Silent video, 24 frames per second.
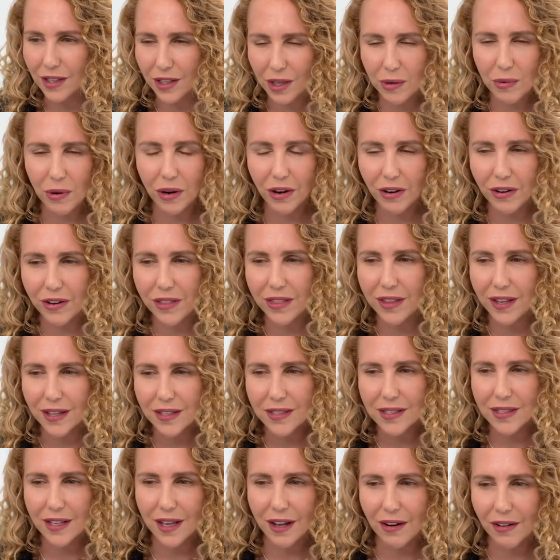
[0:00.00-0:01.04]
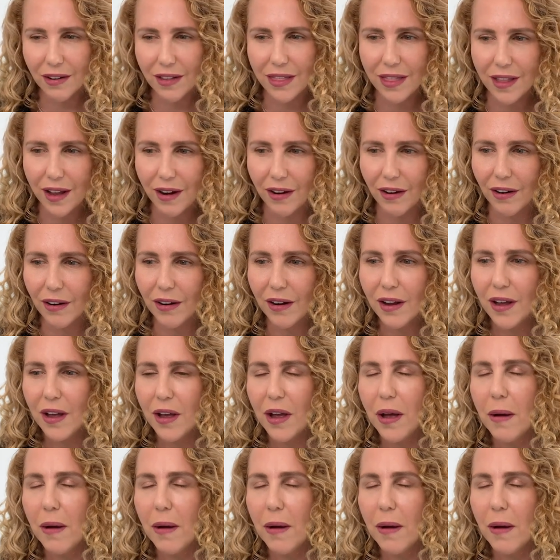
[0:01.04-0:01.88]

Like you heard things here and there,